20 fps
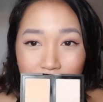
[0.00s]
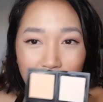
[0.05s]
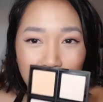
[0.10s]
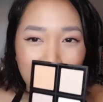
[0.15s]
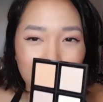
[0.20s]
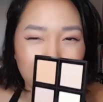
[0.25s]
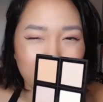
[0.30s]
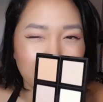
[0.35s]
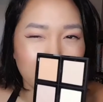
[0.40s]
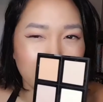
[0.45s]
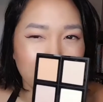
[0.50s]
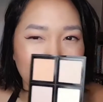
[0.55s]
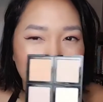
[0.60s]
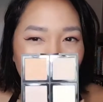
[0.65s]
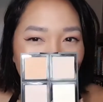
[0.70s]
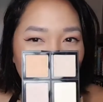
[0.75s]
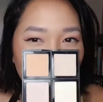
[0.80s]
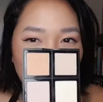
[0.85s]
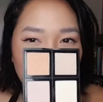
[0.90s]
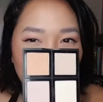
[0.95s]
it
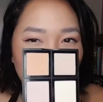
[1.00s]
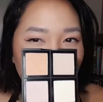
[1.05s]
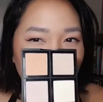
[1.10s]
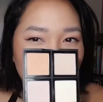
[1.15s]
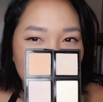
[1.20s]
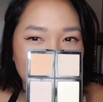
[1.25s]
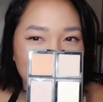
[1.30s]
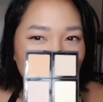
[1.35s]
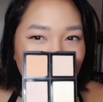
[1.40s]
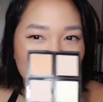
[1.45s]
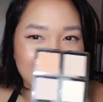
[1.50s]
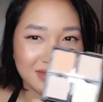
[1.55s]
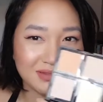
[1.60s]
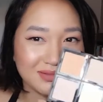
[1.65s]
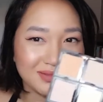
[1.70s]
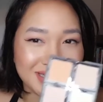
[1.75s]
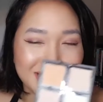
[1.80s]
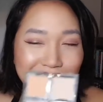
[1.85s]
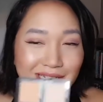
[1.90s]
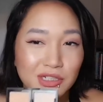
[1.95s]

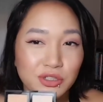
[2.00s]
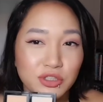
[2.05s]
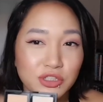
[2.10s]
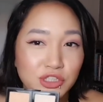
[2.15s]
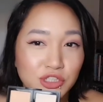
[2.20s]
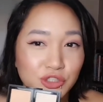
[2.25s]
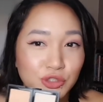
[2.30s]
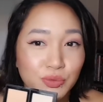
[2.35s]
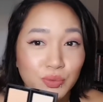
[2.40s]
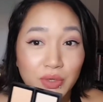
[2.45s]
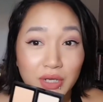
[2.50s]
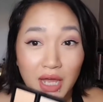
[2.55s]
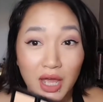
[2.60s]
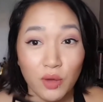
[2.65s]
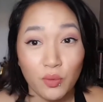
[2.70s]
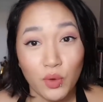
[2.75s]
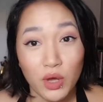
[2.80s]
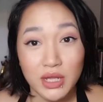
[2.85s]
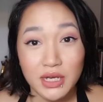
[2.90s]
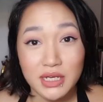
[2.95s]
just didn't do what
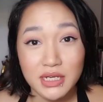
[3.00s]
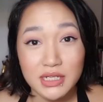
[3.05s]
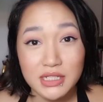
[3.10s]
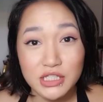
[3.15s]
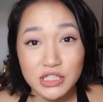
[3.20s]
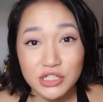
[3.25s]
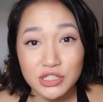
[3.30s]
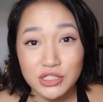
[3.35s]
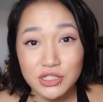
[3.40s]
I wanted it